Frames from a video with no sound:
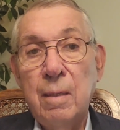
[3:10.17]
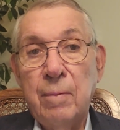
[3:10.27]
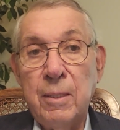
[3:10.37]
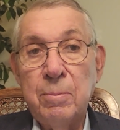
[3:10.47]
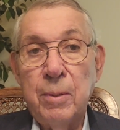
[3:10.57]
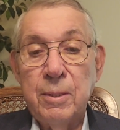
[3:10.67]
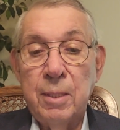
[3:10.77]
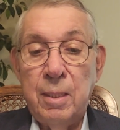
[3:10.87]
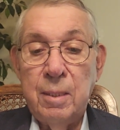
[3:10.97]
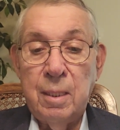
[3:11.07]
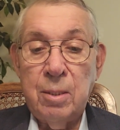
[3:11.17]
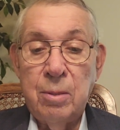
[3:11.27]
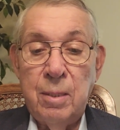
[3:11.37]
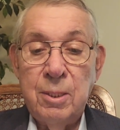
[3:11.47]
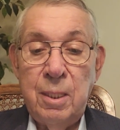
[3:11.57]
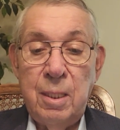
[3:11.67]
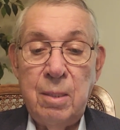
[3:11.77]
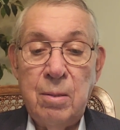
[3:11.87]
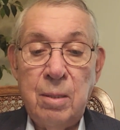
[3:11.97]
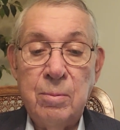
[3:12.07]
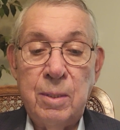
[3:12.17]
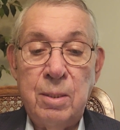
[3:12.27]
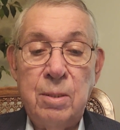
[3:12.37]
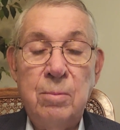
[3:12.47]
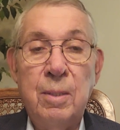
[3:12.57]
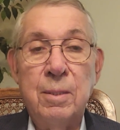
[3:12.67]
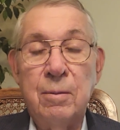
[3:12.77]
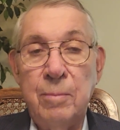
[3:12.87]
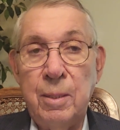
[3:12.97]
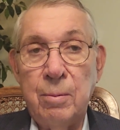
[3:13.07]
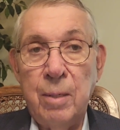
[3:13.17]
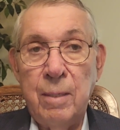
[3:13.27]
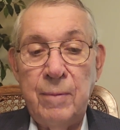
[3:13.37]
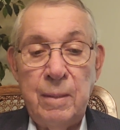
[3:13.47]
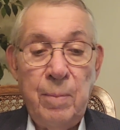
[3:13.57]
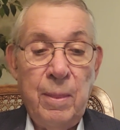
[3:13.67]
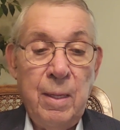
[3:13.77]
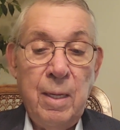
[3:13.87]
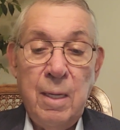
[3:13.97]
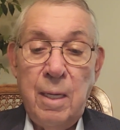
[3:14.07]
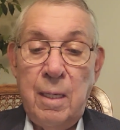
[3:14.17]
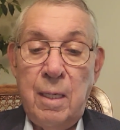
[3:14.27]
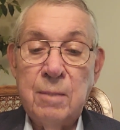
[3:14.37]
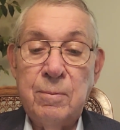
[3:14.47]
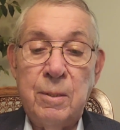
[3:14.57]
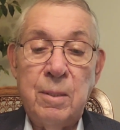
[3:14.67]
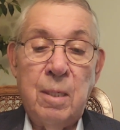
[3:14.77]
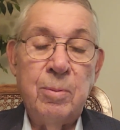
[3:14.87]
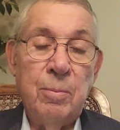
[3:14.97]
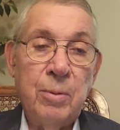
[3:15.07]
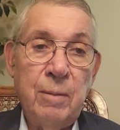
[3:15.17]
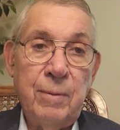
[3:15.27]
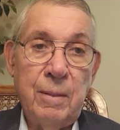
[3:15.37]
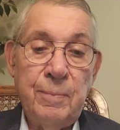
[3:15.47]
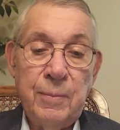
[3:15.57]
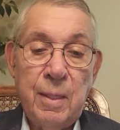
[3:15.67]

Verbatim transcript: Vice President Dick Cheney called within two weeks of me arriving and asked for a DARPA briefing,